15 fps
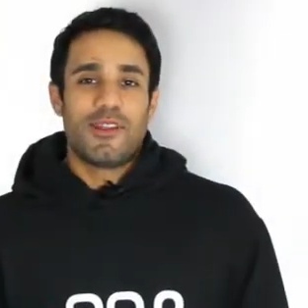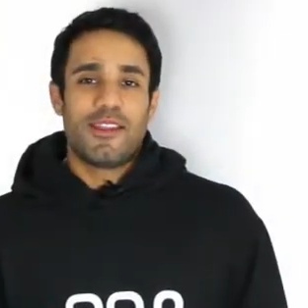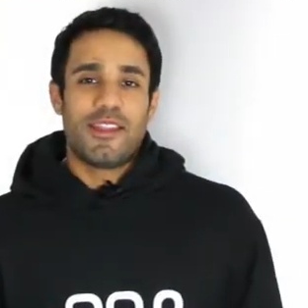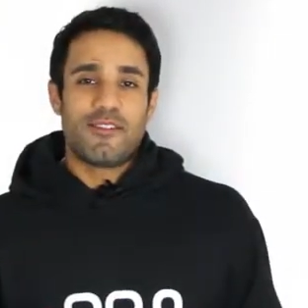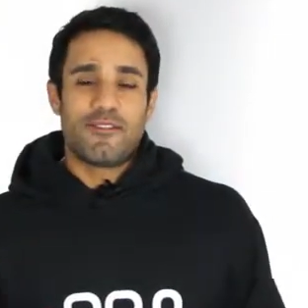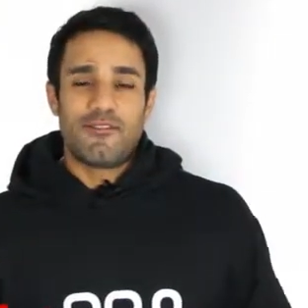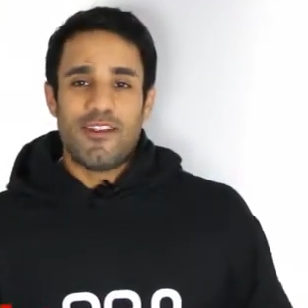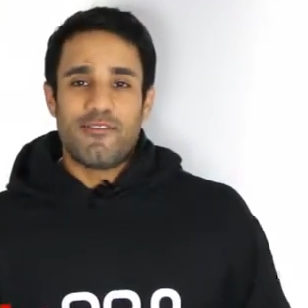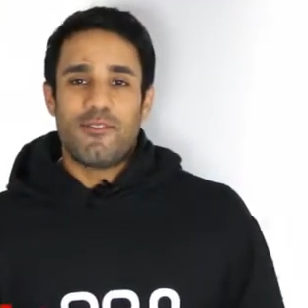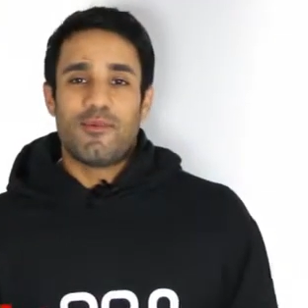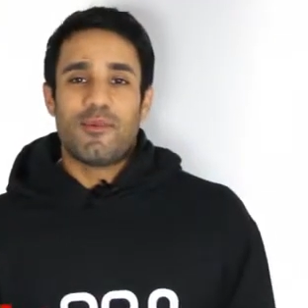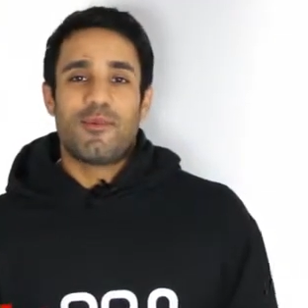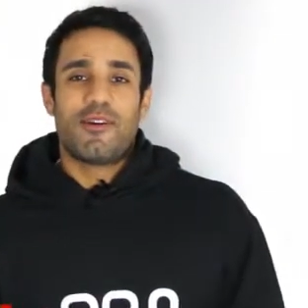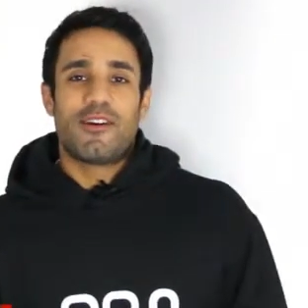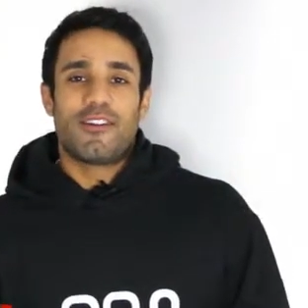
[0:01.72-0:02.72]
my name is Ravi
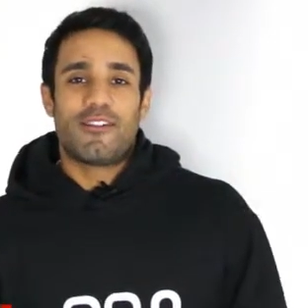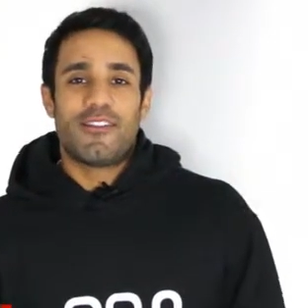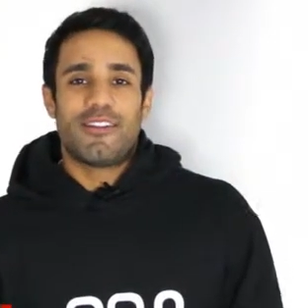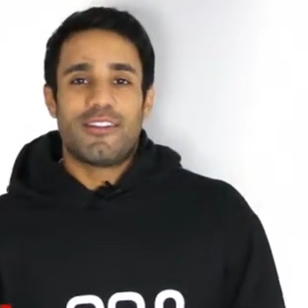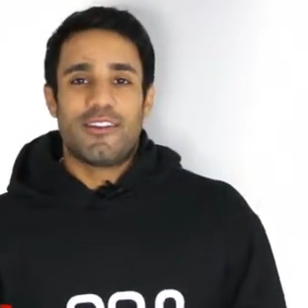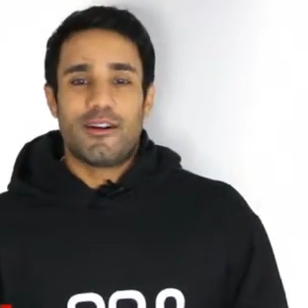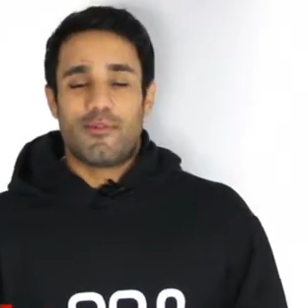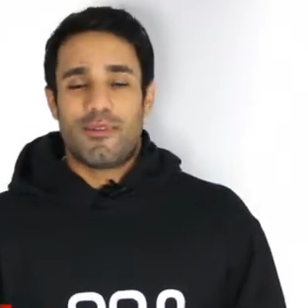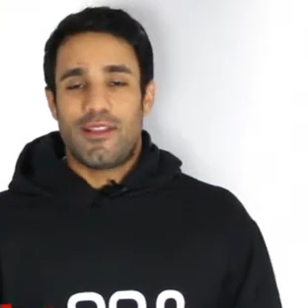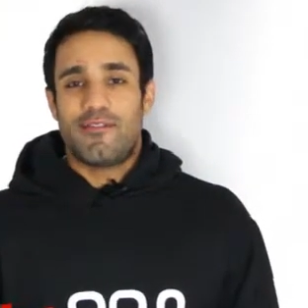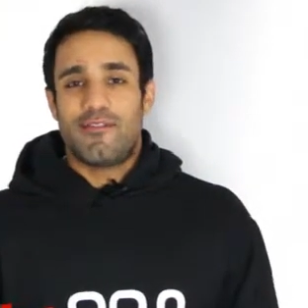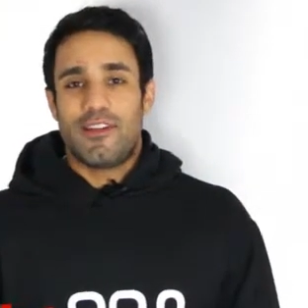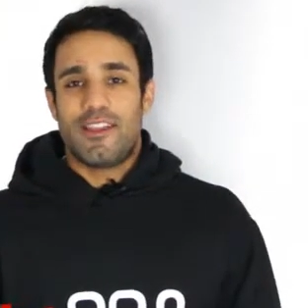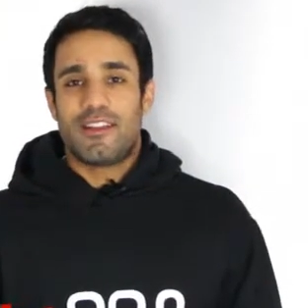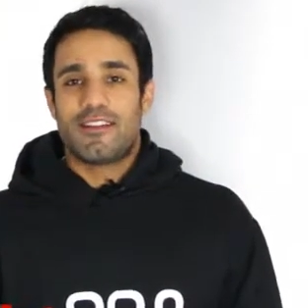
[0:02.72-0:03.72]
Bopara. I play
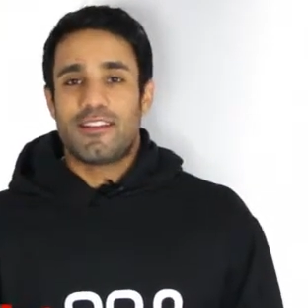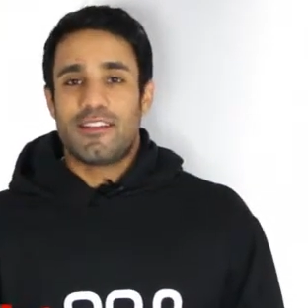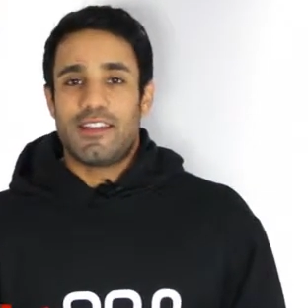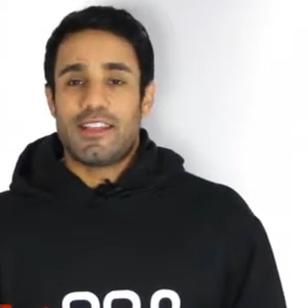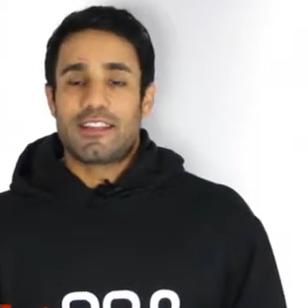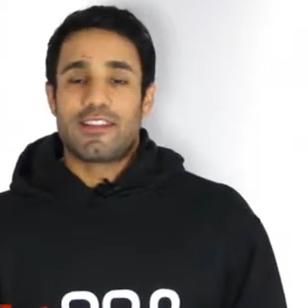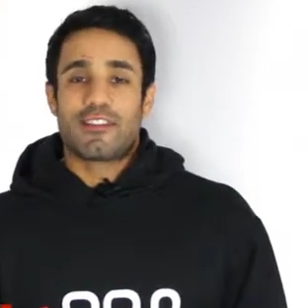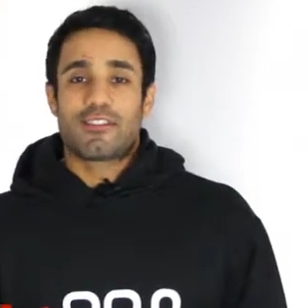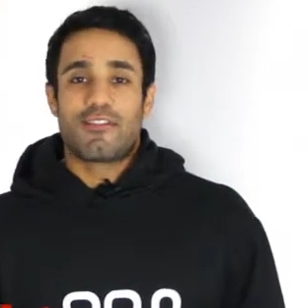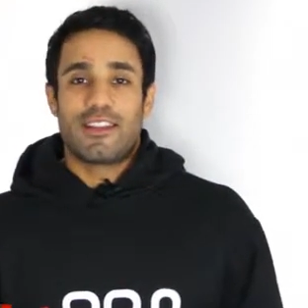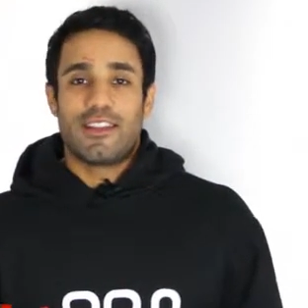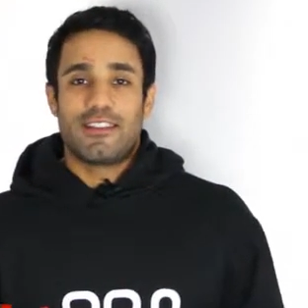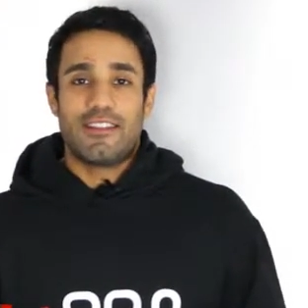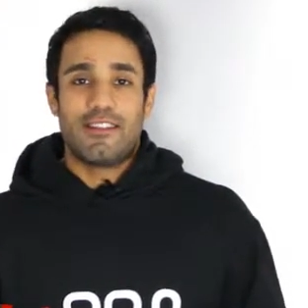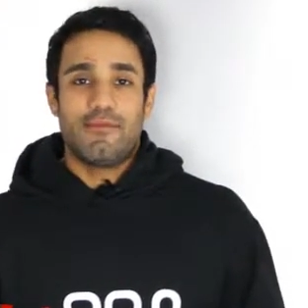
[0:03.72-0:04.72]
for England and Essex cricket